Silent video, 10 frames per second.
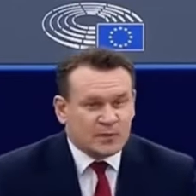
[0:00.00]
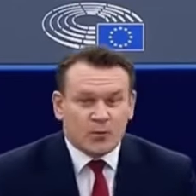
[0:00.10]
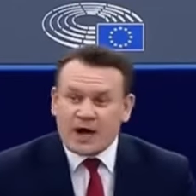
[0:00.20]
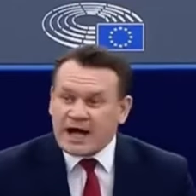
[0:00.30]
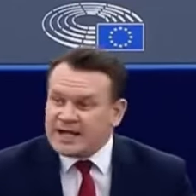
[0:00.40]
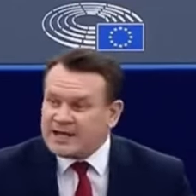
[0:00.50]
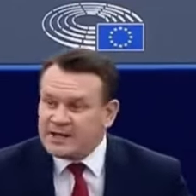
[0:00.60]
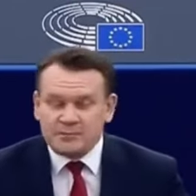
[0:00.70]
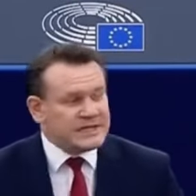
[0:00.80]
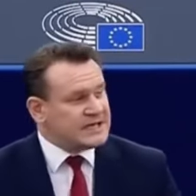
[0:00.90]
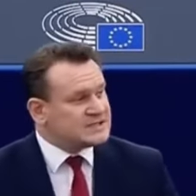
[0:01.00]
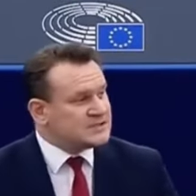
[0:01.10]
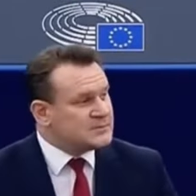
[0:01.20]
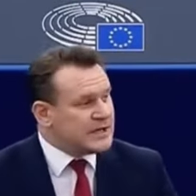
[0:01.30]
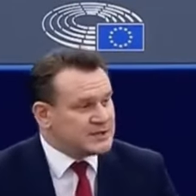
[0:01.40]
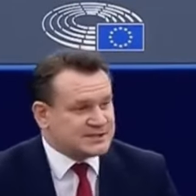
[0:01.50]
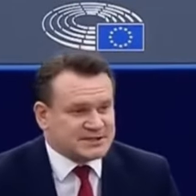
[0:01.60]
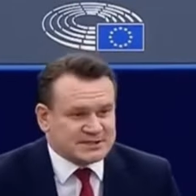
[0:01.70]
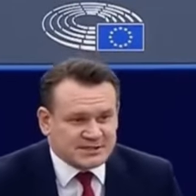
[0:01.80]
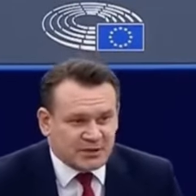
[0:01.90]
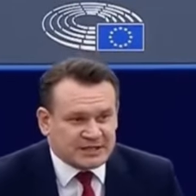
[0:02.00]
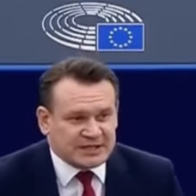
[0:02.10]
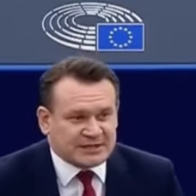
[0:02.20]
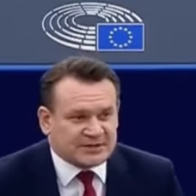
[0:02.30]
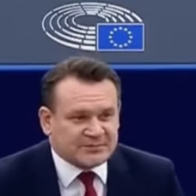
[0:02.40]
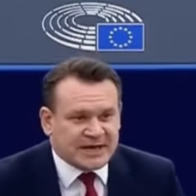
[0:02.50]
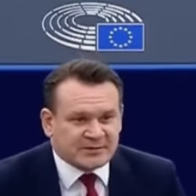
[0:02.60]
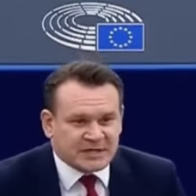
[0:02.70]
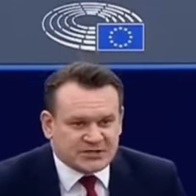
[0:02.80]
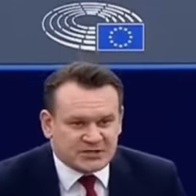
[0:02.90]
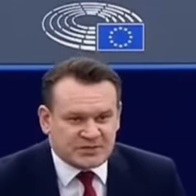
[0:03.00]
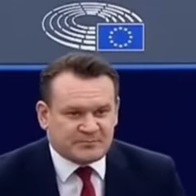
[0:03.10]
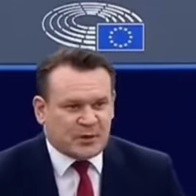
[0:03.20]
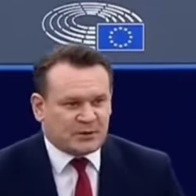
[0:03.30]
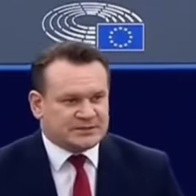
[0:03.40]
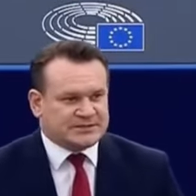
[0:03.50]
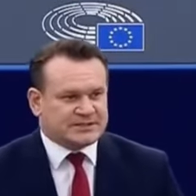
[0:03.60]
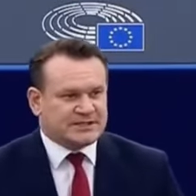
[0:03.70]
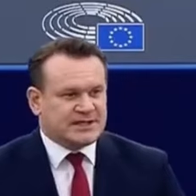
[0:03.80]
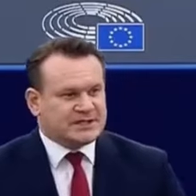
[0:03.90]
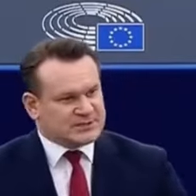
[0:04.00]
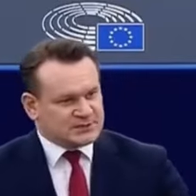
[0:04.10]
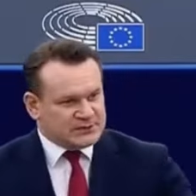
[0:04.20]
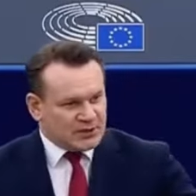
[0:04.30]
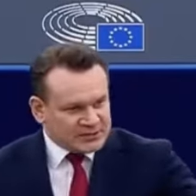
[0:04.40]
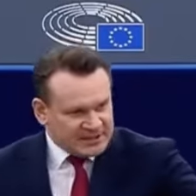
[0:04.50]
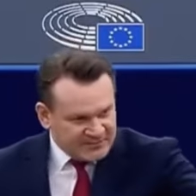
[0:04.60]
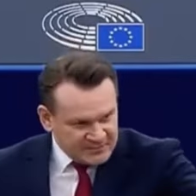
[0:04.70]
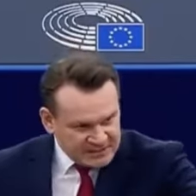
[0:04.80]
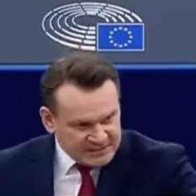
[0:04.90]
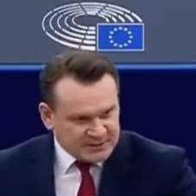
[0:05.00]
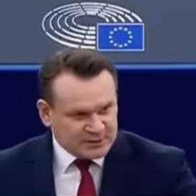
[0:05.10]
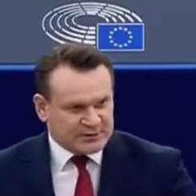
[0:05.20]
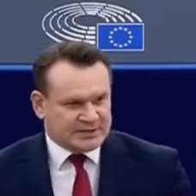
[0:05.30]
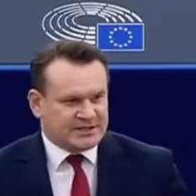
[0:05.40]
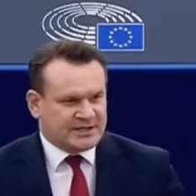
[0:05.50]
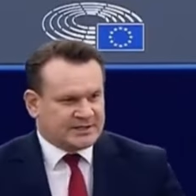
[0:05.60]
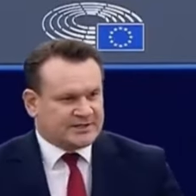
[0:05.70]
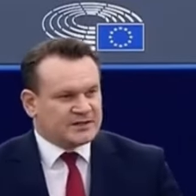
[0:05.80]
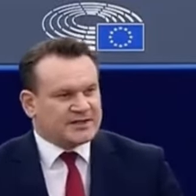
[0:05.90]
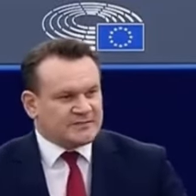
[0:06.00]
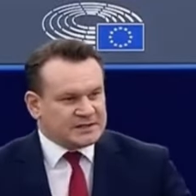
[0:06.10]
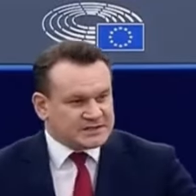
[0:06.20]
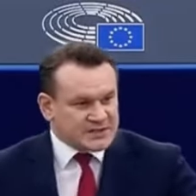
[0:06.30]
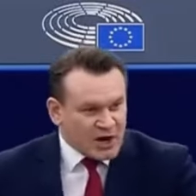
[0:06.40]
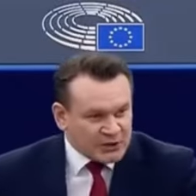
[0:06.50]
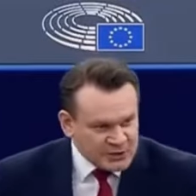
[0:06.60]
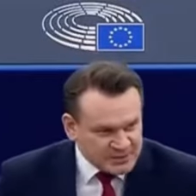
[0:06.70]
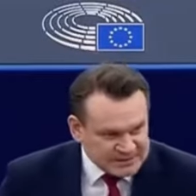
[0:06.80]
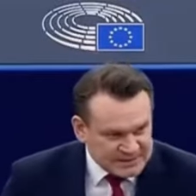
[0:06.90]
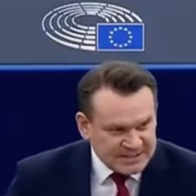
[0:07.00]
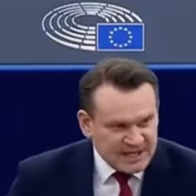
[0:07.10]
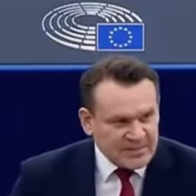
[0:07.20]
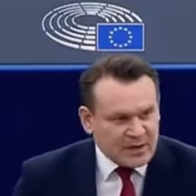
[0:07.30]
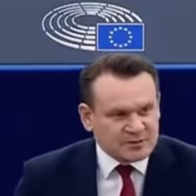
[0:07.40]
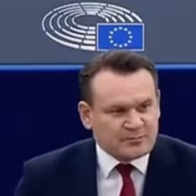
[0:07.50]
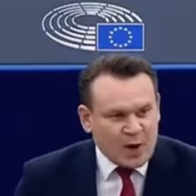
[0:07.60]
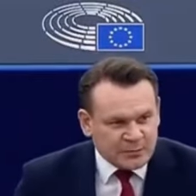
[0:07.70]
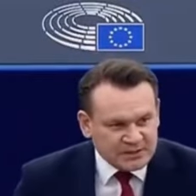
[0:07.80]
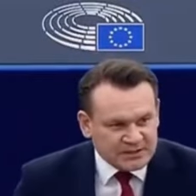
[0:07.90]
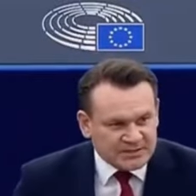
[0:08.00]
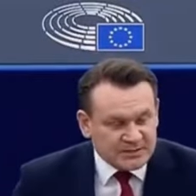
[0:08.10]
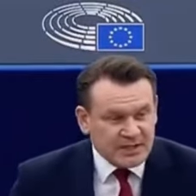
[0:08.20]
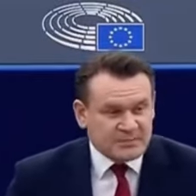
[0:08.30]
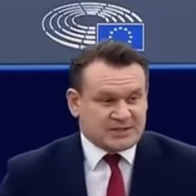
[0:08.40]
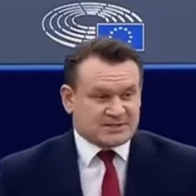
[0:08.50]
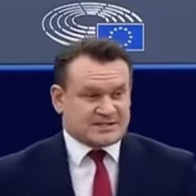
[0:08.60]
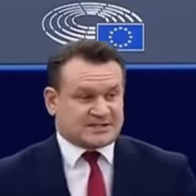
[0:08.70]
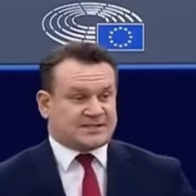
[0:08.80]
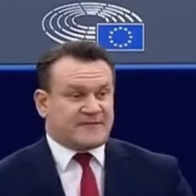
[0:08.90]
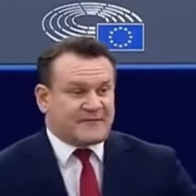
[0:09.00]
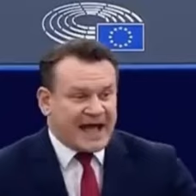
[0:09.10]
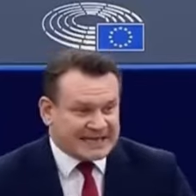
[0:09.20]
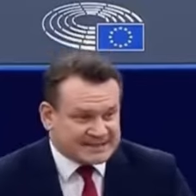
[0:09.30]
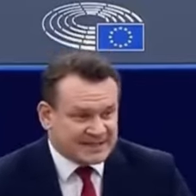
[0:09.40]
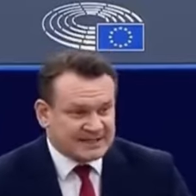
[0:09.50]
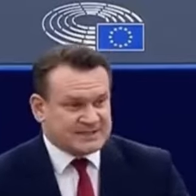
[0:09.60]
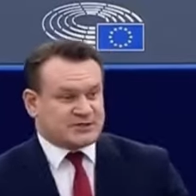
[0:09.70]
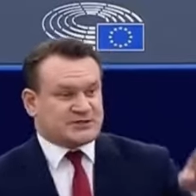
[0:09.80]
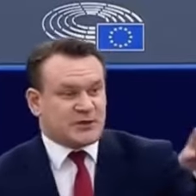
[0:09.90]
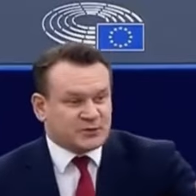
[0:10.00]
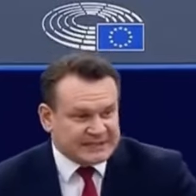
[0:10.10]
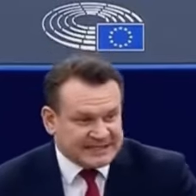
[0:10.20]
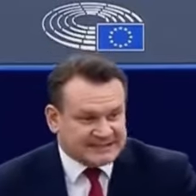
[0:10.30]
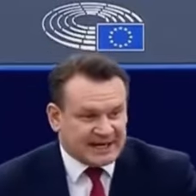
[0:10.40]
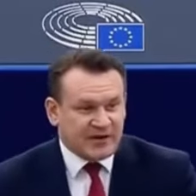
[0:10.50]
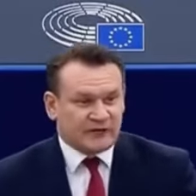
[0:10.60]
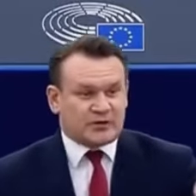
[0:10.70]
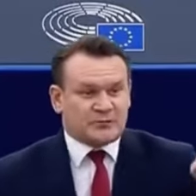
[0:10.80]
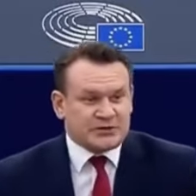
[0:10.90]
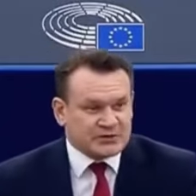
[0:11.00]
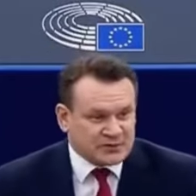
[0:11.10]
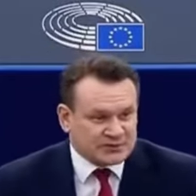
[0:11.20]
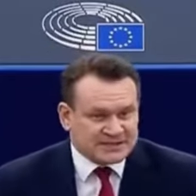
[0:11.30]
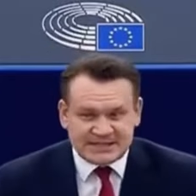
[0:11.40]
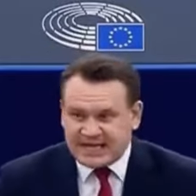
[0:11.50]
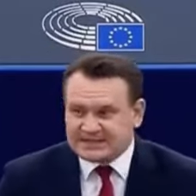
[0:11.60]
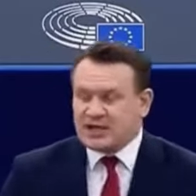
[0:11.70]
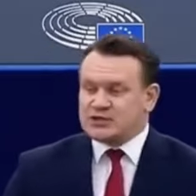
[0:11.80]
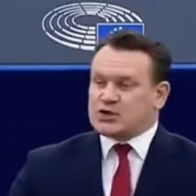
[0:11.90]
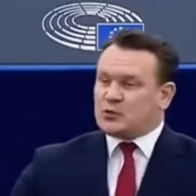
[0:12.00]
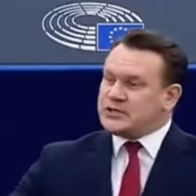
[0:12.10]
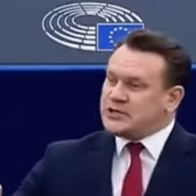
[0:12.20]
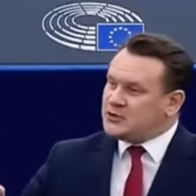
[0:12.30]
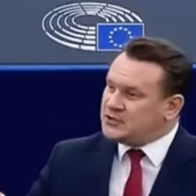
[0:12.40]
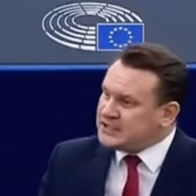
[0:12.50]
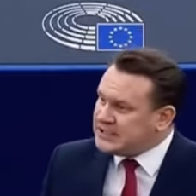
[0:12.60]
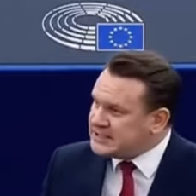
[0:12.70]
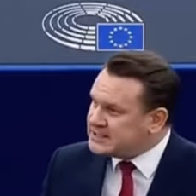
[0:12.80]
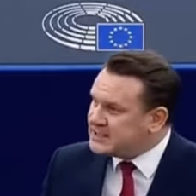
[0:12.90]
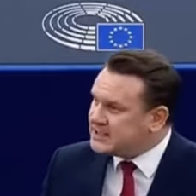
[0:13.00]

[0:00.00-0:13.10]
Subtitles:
Why? Because there is no illegal migration in Poland. So don't give me this look. Don't give me these arguments about the populism, because this is a fact. This is your data from Eurostat. So we don't need